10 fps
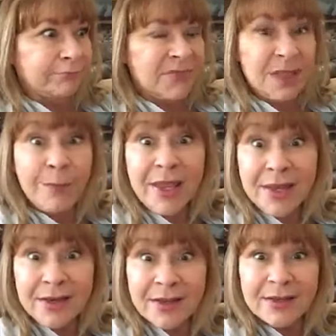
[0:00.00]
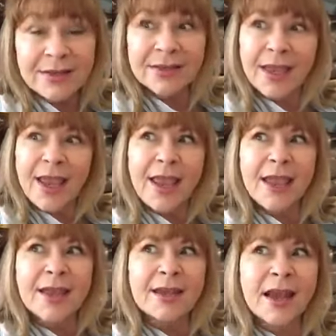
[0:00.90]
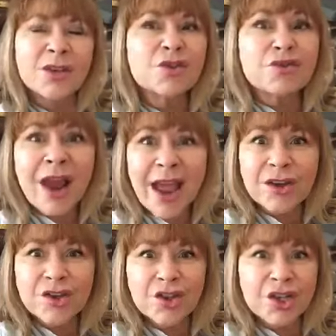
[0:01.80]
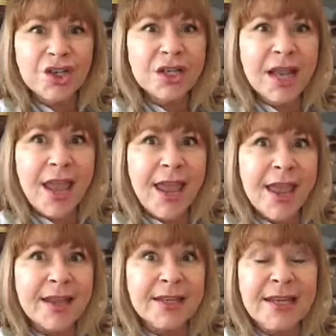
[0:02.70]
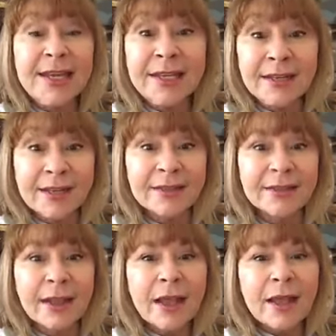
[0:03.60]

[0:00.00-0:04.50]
dependence and attraction and neediness,